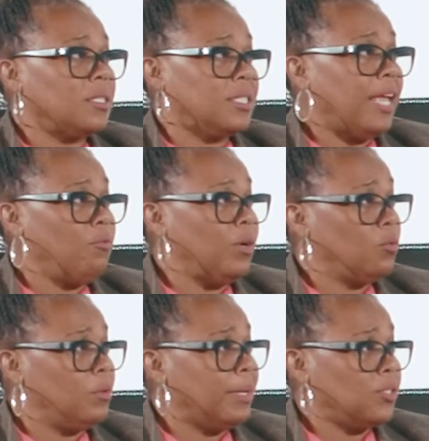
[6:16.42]
stayed
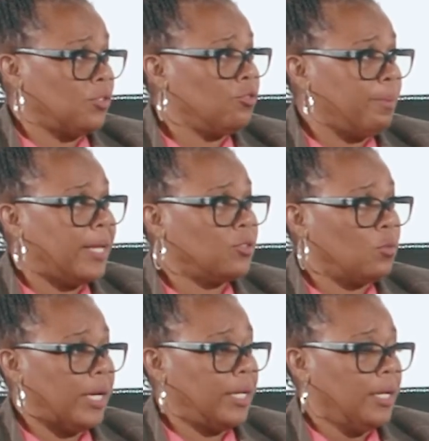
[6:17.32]
with when my sister passed
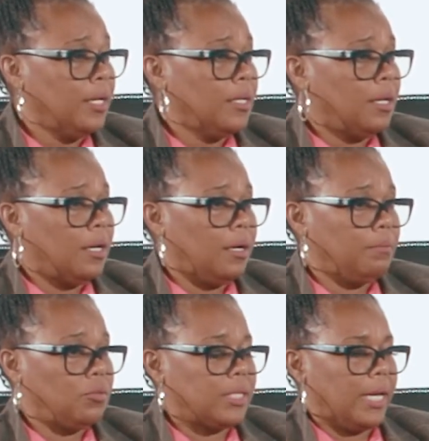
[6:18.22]
away. Uh,
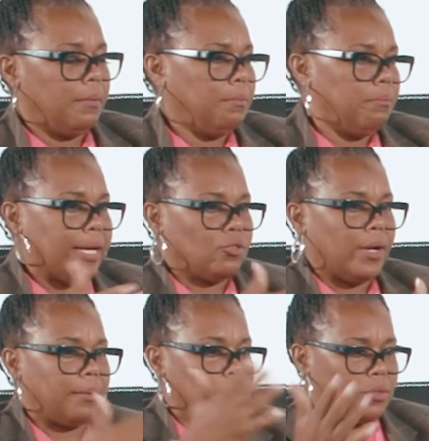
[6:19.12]
just kind of
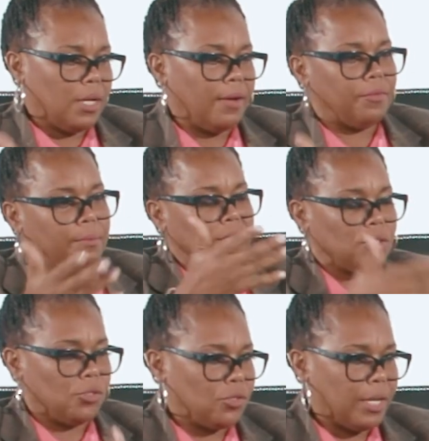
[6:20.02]
backtracking Mustafa. My
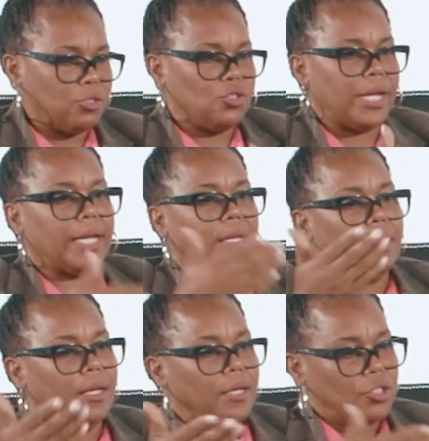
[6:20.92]
sister's name is
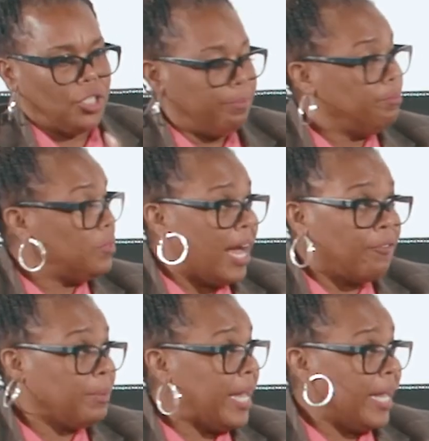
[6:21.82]
Jackie. She died
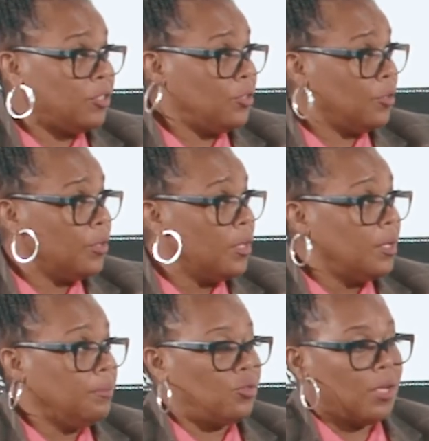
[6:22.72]
from cancer.
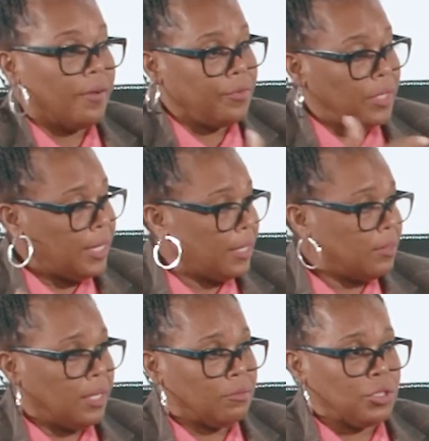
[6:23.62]
Mustafa then, I
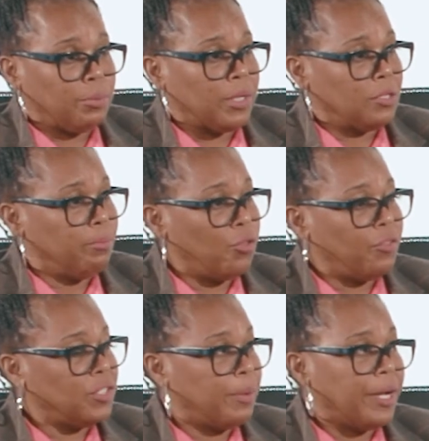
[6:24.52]
think, just because both
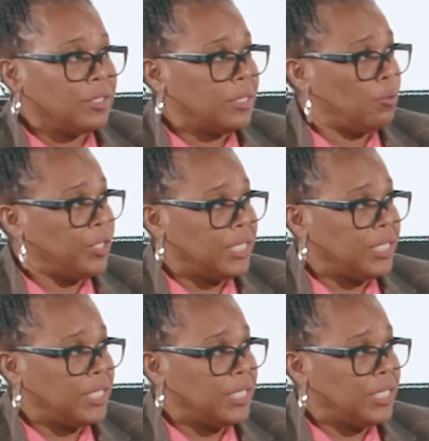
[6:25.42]
of his parents were